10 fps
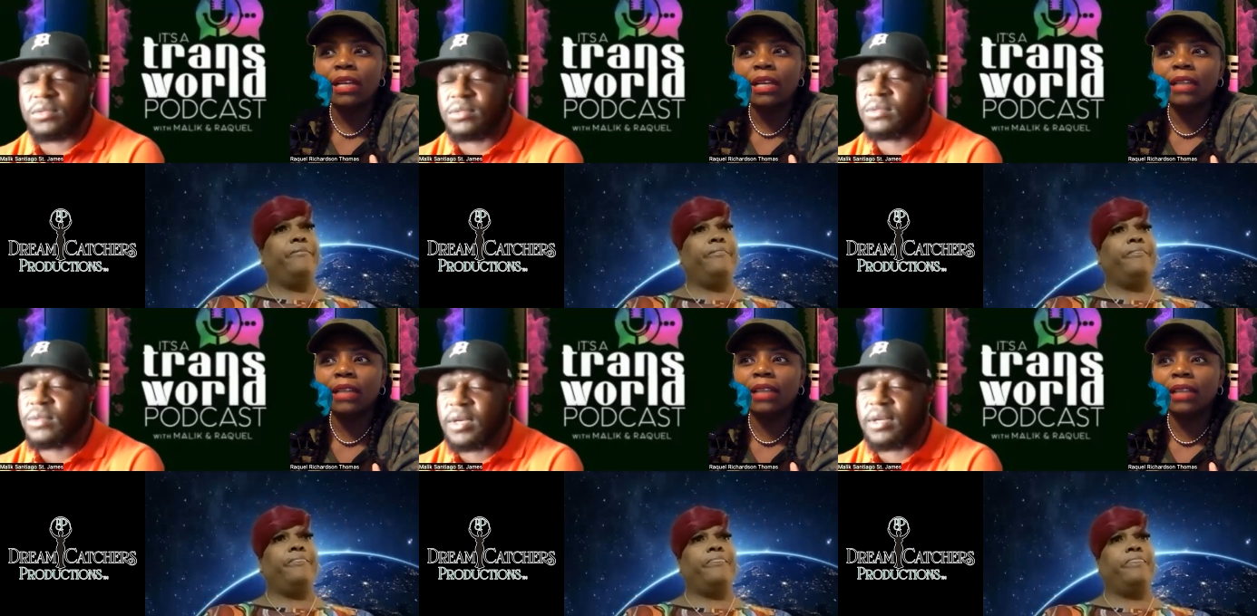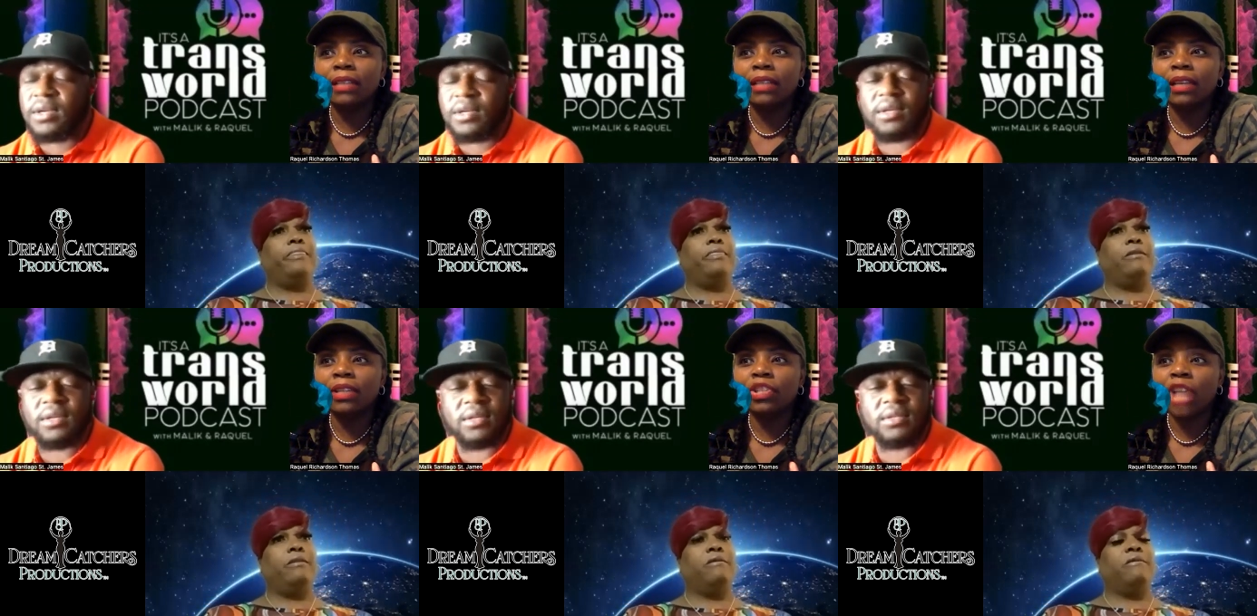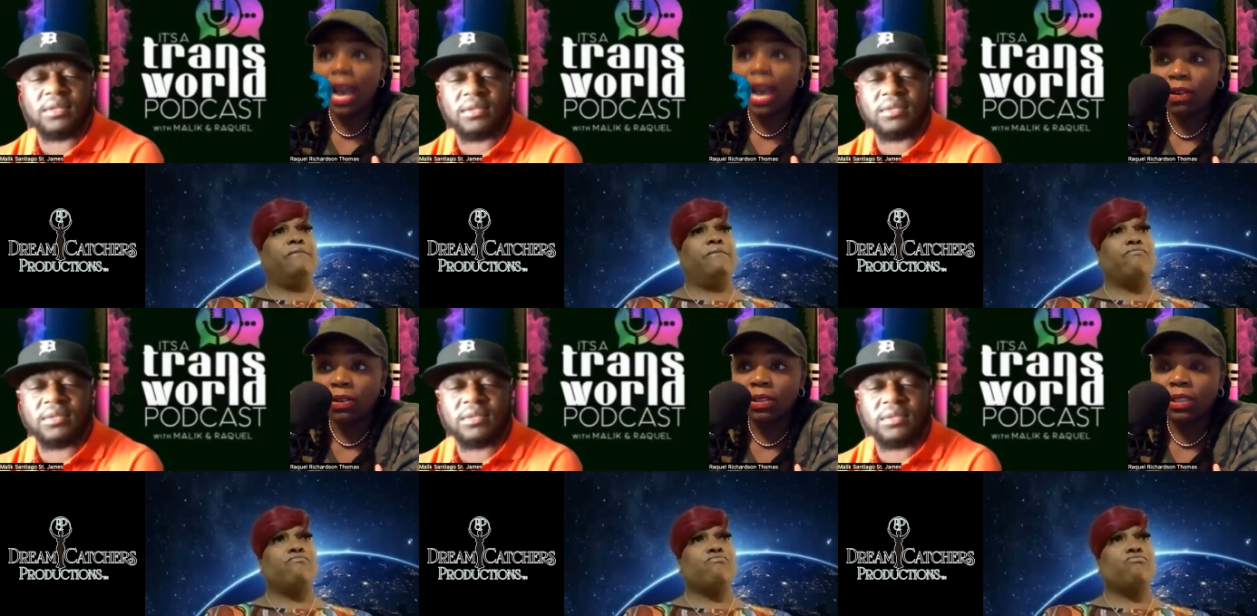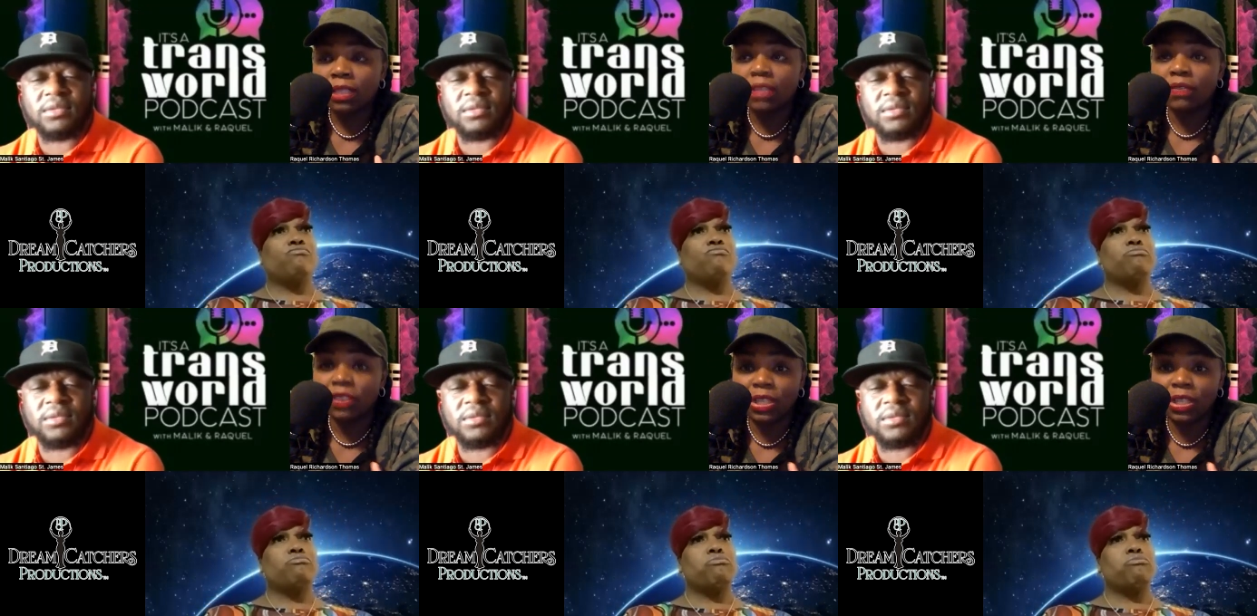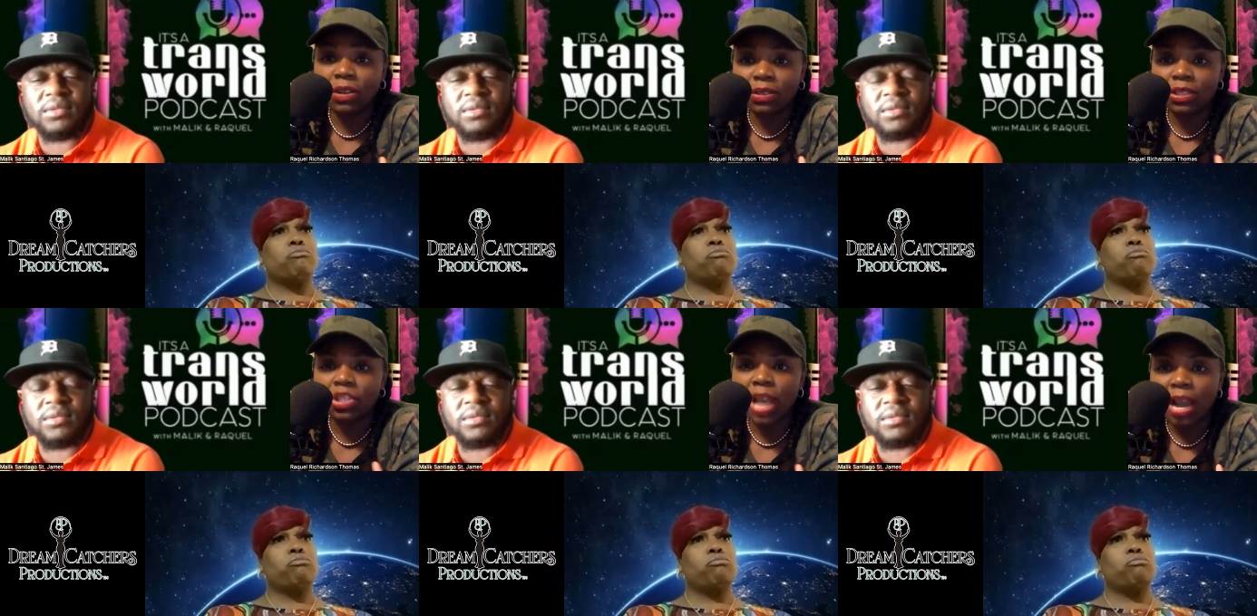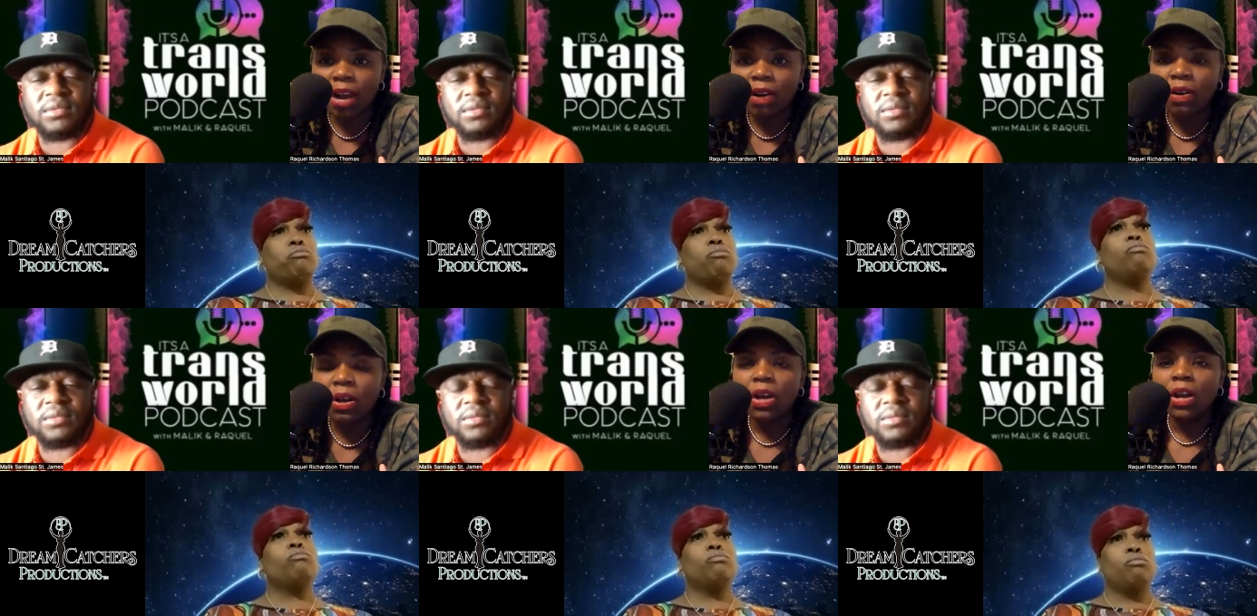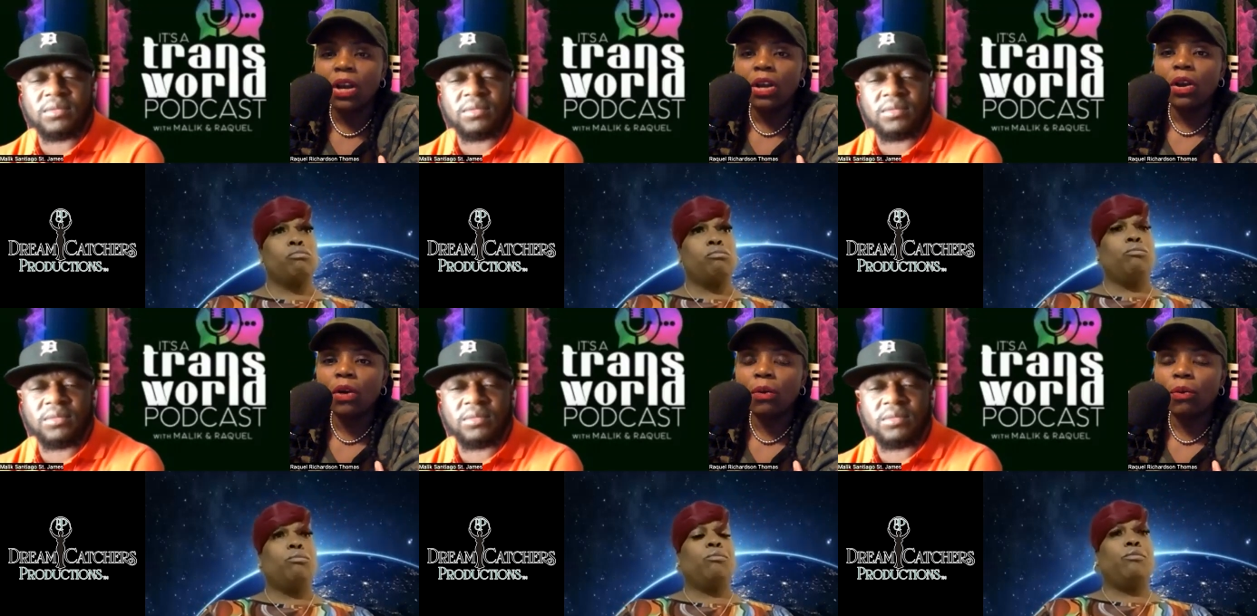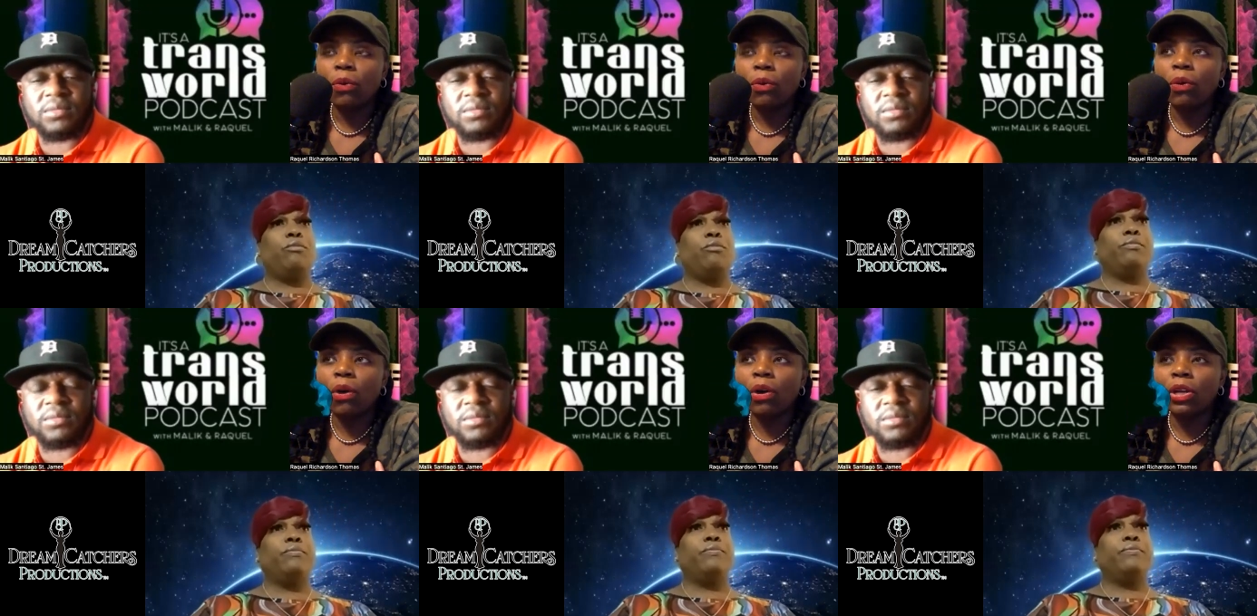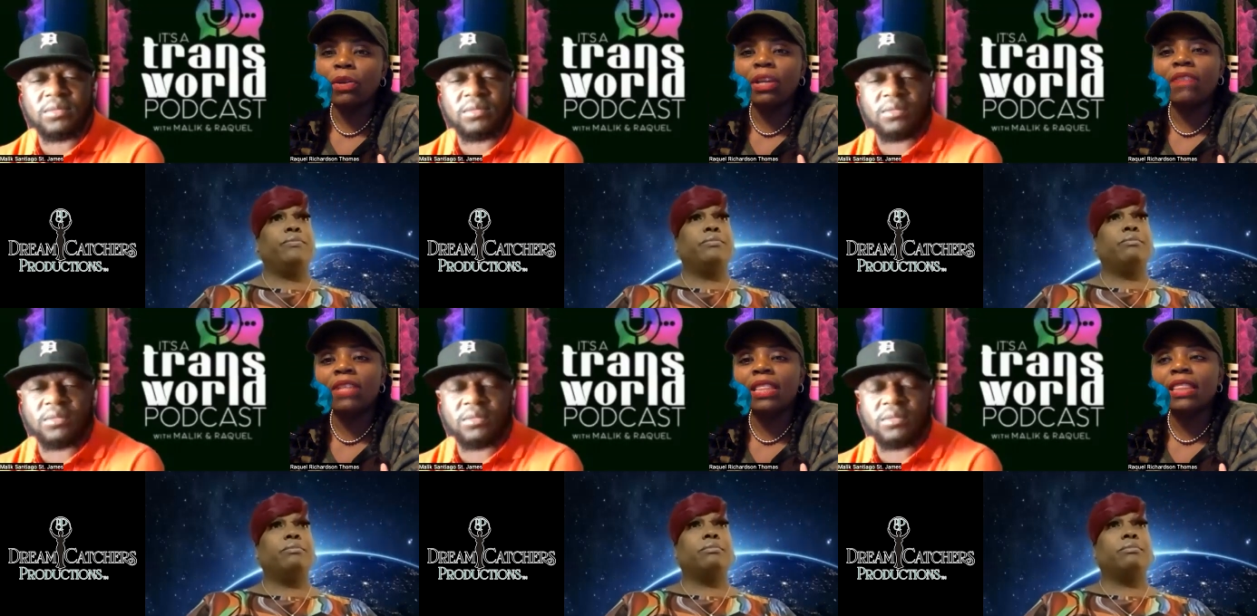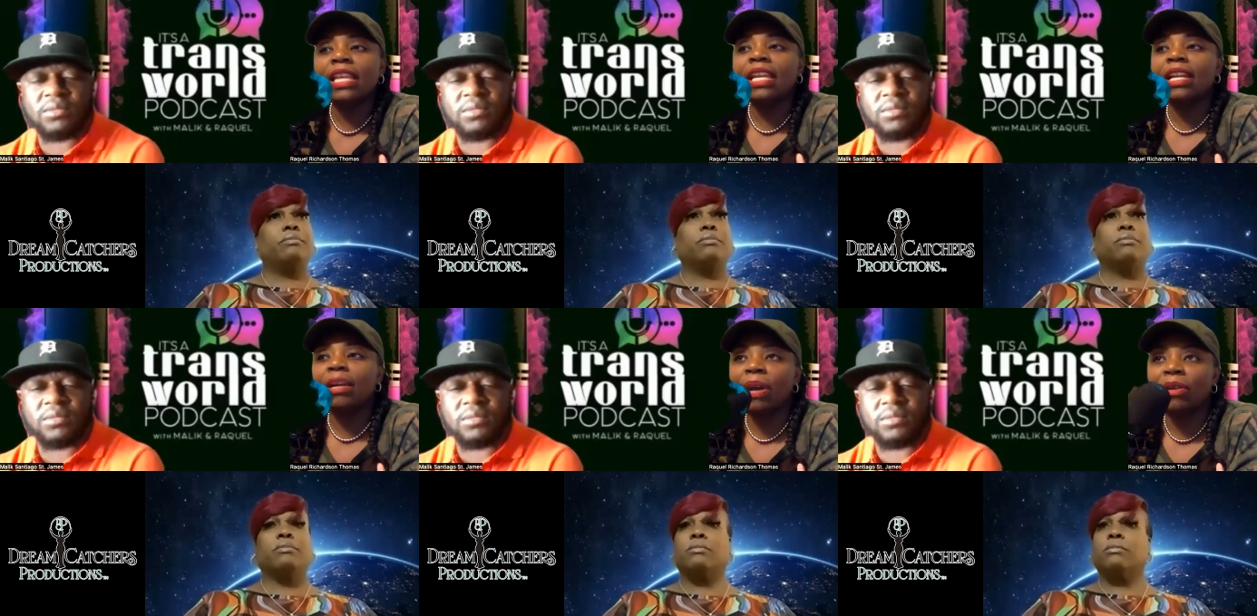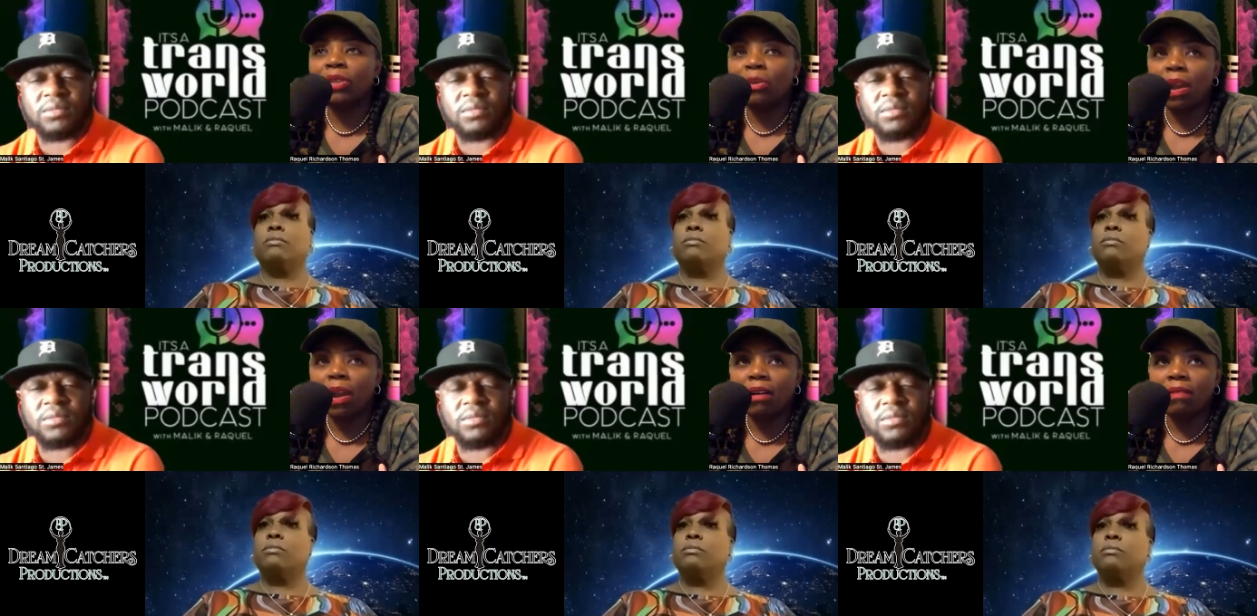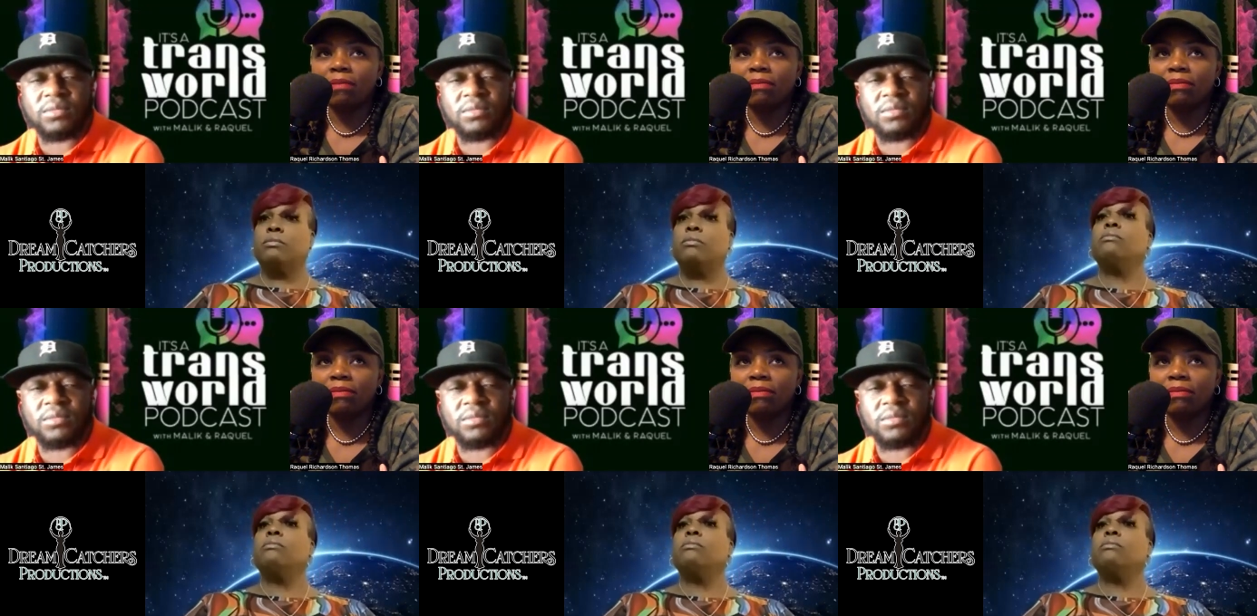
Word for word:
Speaker 1: as as a child, because a 15 year old is a child, are you even thinking about your mom?